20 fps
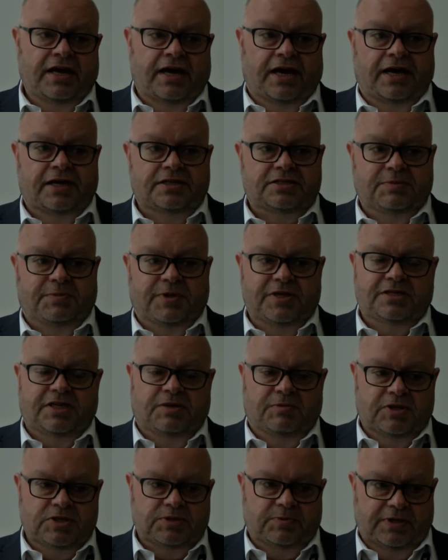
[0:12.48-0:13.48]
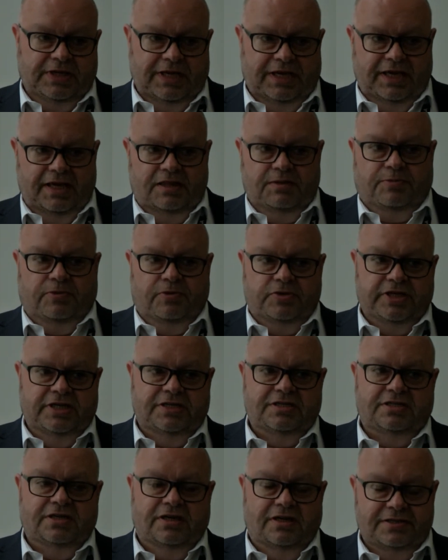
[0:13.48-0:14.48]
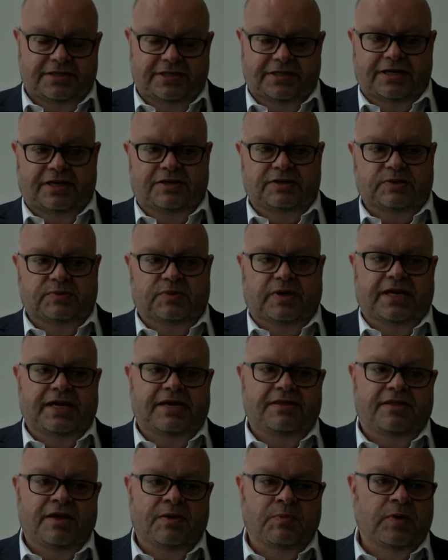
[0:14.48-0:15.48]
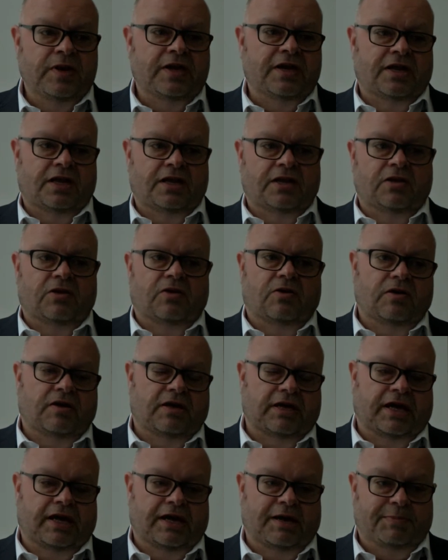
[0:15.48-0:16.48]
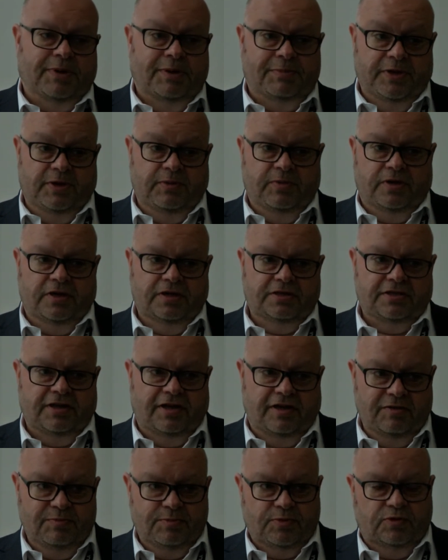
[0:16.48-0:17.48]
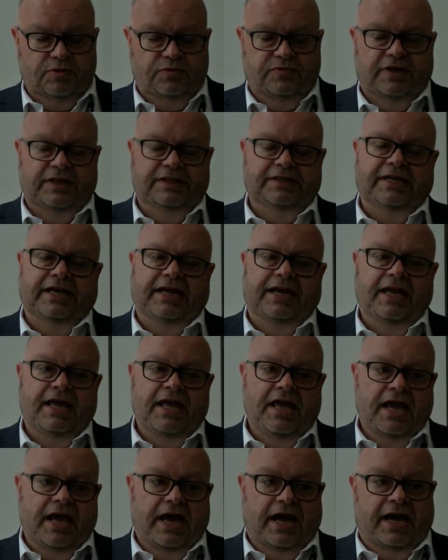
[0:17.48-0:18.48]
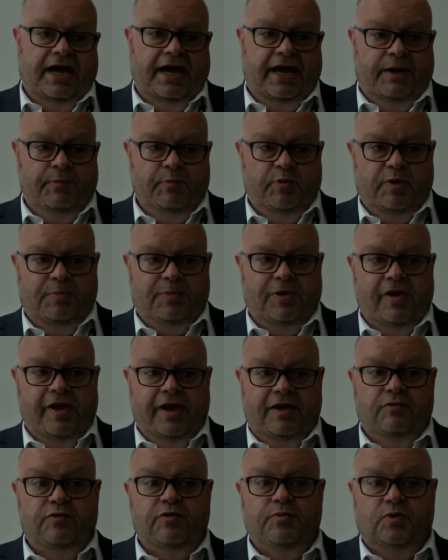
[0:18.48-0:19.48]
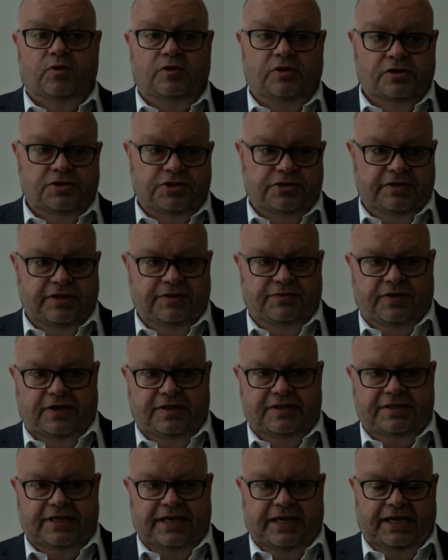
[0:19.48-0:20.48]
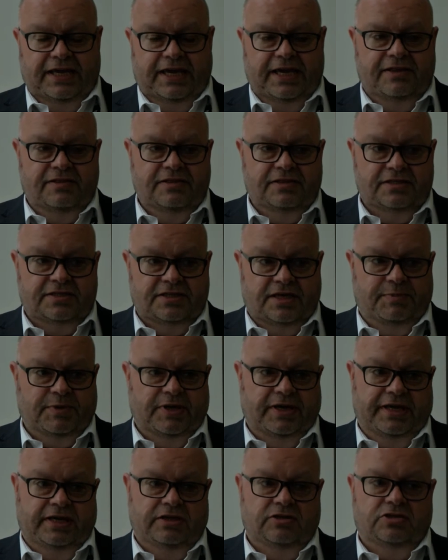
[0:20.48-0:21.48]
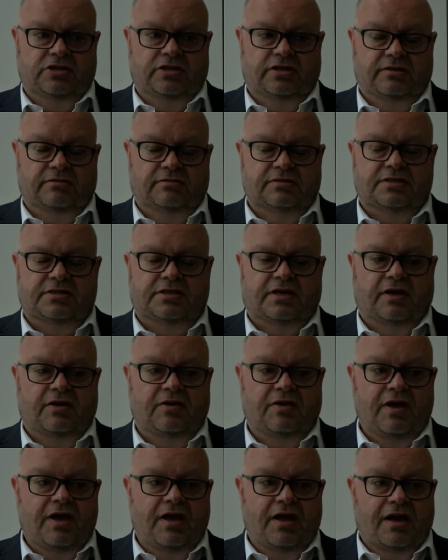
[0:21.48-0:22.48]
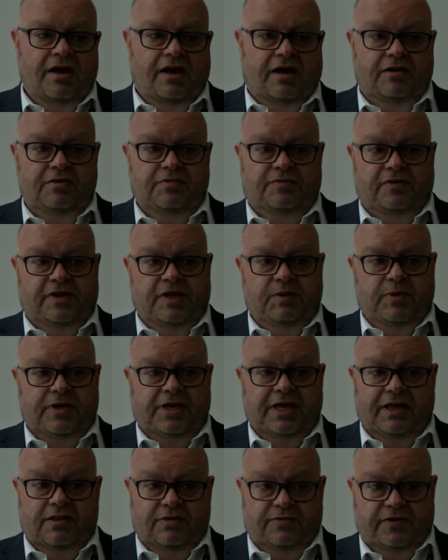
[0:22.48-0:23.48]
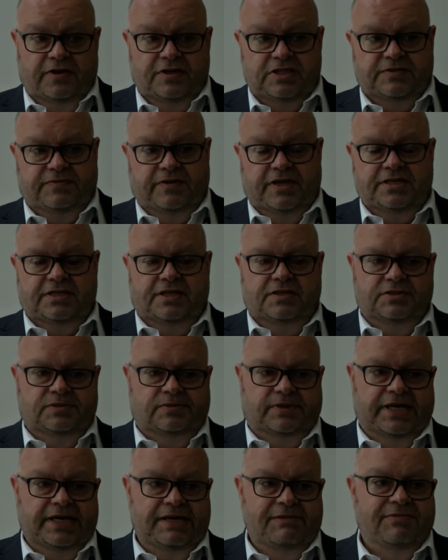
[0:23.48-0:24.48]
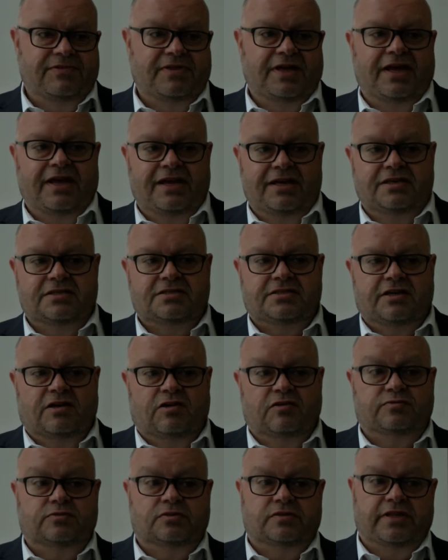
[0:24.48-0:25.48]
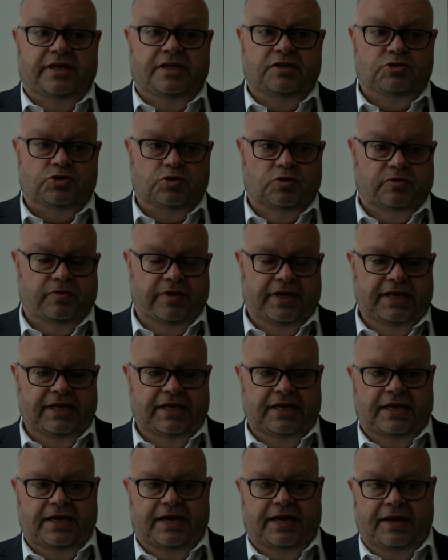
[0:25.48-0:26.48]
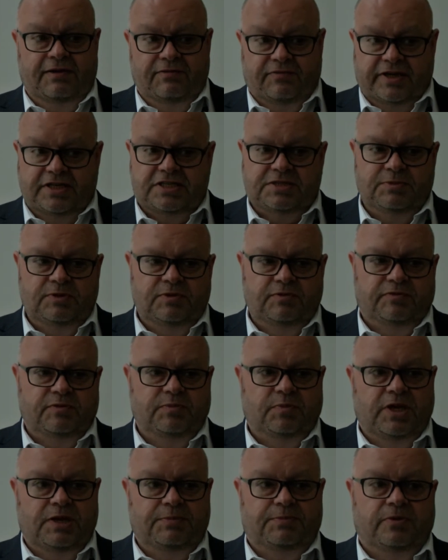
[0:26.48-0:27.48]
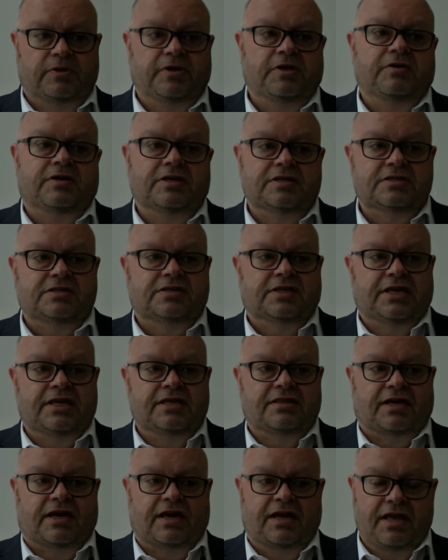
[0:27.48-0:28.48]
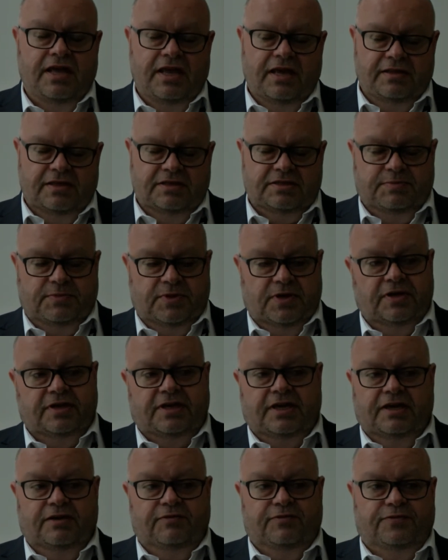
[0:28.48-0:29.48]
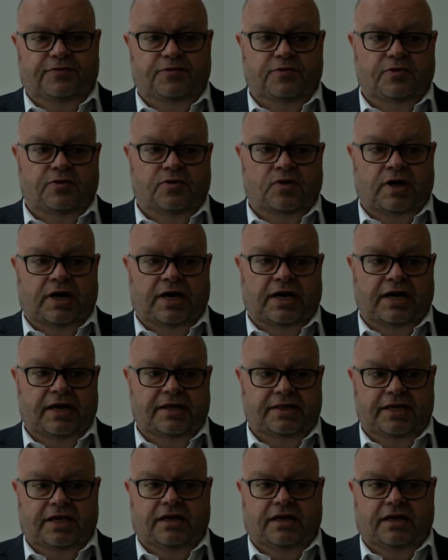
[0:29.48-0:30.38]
Uh, so basically, once we can get the project started and underway, then we can unlock uh, Public Works Loan Board funding, uh, and we're applying for more lottery funding in the summer in June. So hopefully, we can get the first phase underway. That in itself will then draw in uh, investment from people who can see that there's a market for the